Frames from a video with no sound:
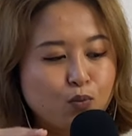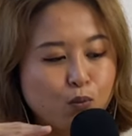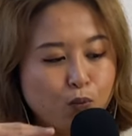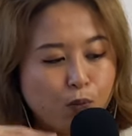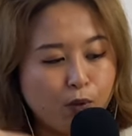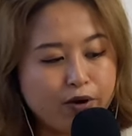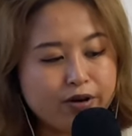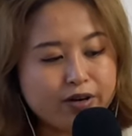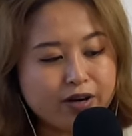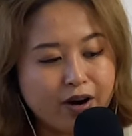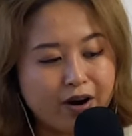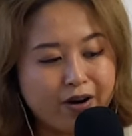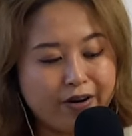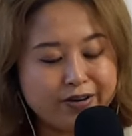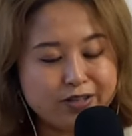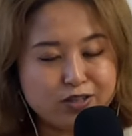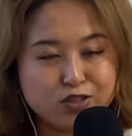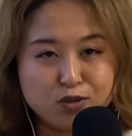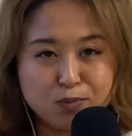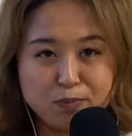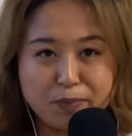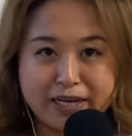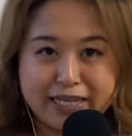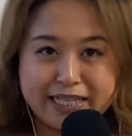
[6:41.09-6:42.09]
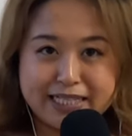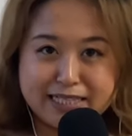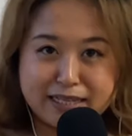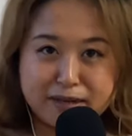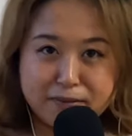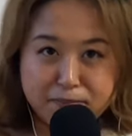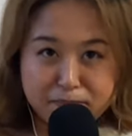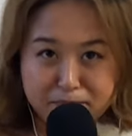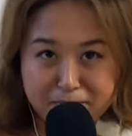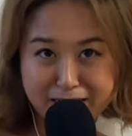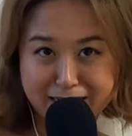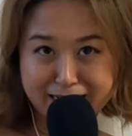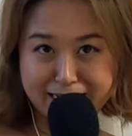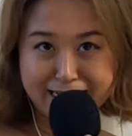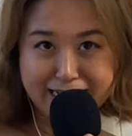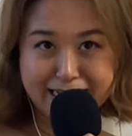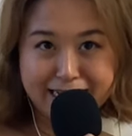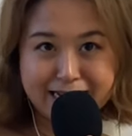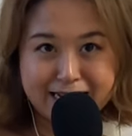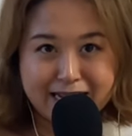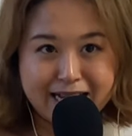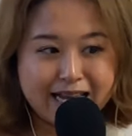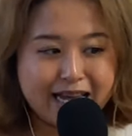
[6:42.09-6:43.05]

work hard to make some money.